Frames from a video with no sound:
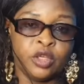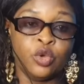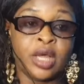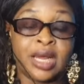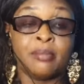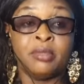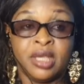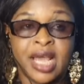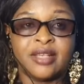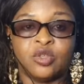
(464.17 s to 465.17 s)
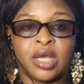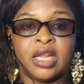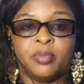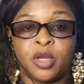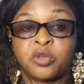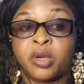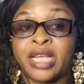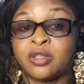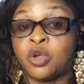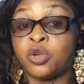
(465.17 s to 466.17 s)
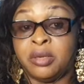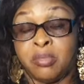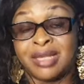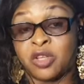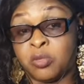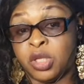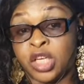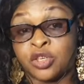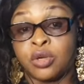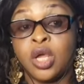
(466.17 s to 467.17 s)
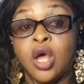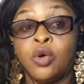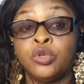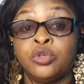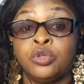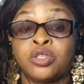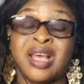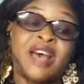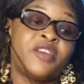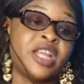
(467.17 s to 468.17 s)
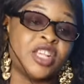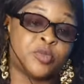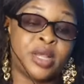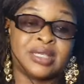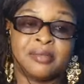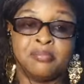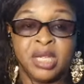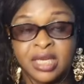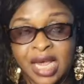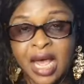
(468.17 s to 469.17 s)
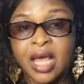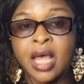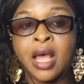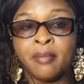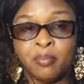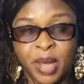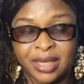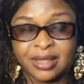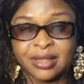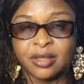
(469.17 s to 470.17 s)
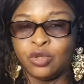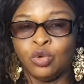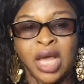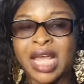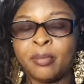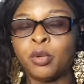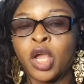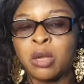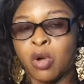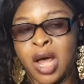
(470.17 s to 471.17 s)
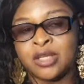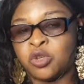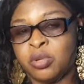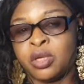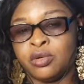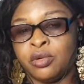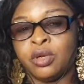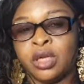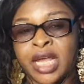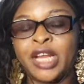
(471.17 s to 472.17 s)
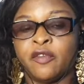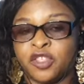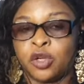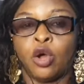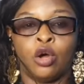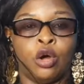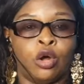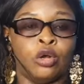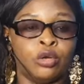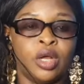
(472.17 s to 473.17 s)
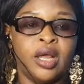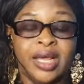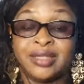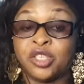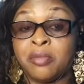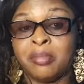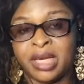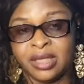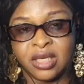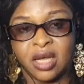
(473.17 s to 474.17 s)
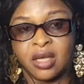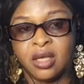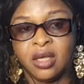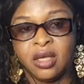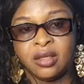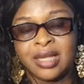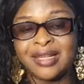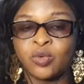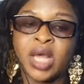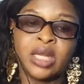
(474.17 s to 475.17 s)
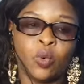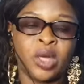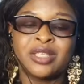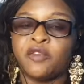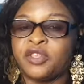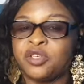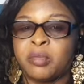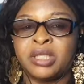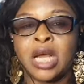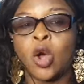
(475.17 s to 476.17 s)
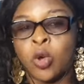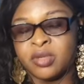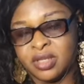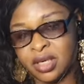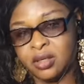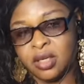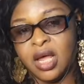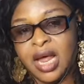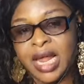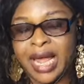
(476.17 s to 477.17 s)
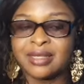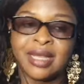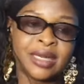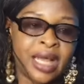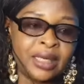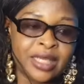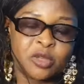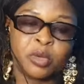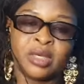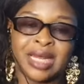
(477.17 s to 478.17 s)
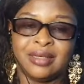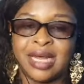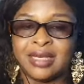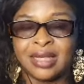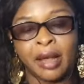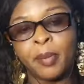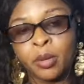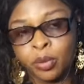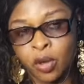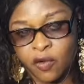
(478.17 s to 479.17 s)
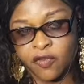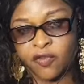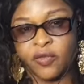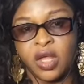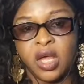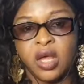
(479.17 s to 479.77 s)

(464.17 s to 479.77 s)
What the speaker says: You can employ somebody that is not good in mass communication, who doesn't have any experience in media, but you can't employ him or her to be the head of station or a station manager. That's where the qualities of a station manager comes in. Like I said earlier, somebody that is capable of